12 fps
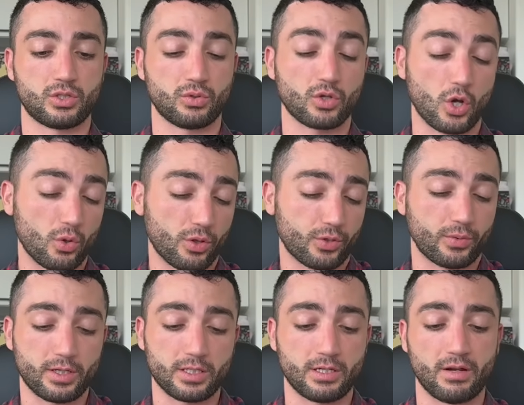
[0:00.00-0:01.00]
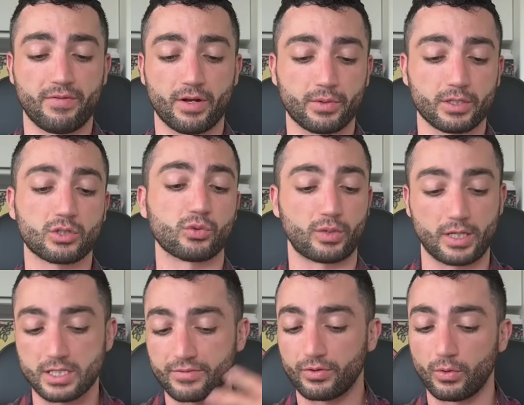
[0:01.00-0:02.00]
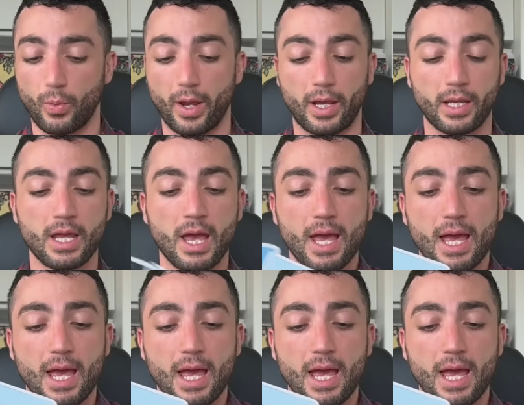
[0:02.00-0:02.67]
to go through it in a very graceful way.